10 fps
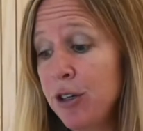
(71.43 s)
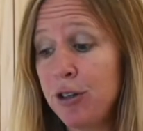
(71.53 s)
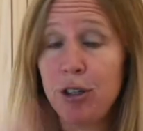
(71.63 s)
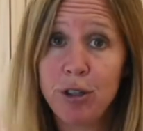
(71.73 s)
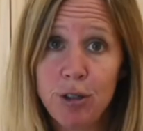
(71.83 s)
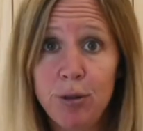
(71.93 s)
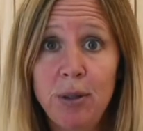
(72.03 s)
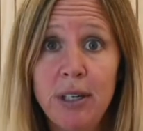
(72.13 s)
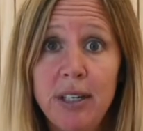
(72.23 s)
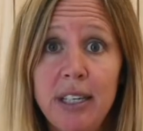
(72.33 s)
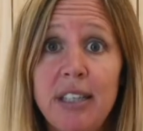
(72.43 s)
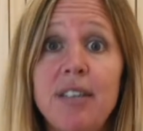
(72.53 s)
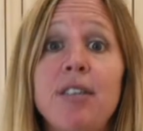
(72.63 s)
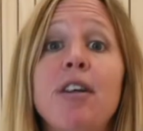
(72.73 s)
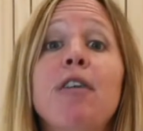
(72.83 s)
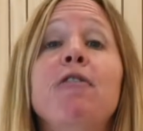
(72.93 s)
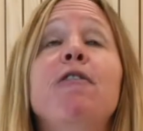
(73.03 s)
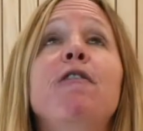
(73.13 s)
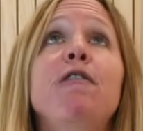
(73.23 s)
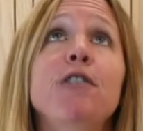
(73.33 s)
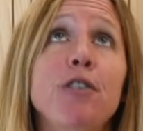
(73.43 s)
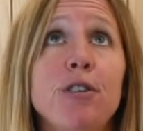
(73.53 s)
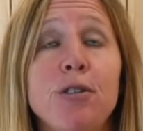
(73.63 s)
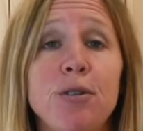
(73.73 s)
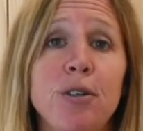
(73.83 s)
2 is the food.